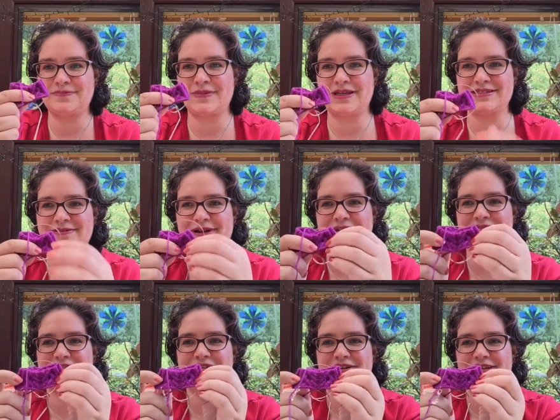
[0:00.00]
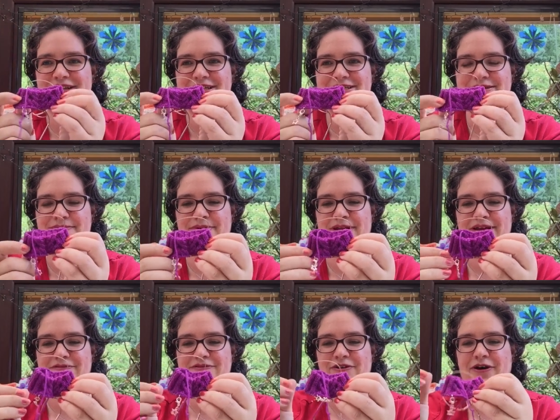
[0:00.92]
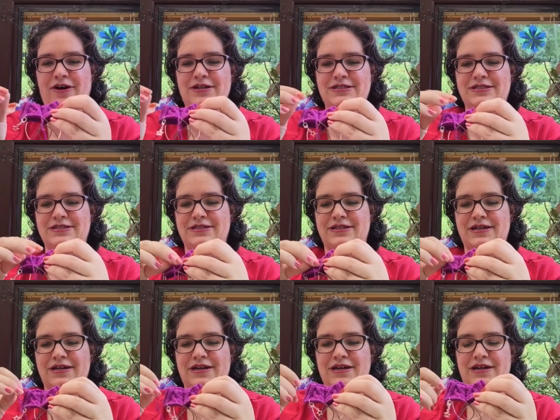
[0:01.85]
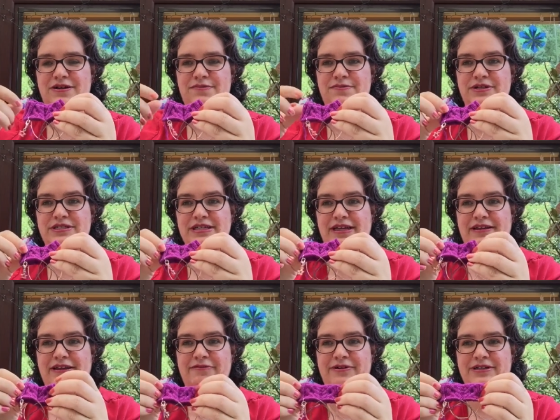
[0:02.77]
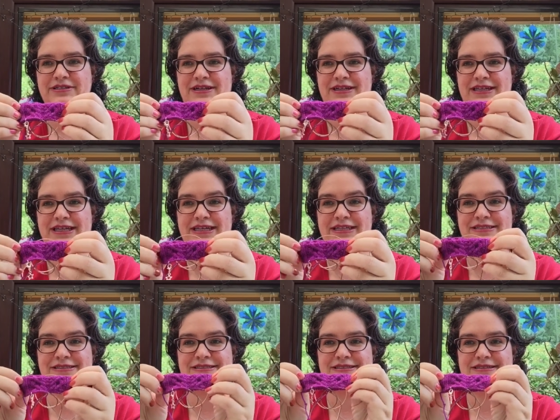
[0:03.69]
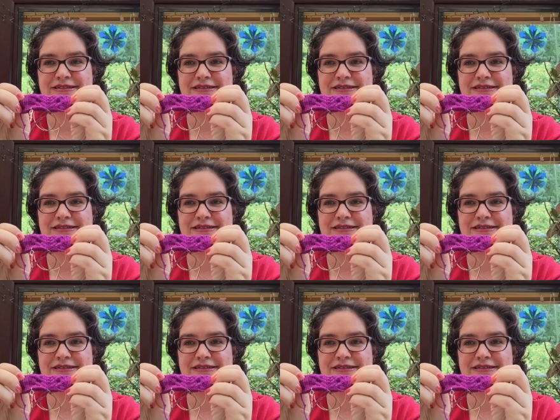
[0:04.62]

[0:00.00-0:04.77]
So I have started this, but I have not particularly worked on these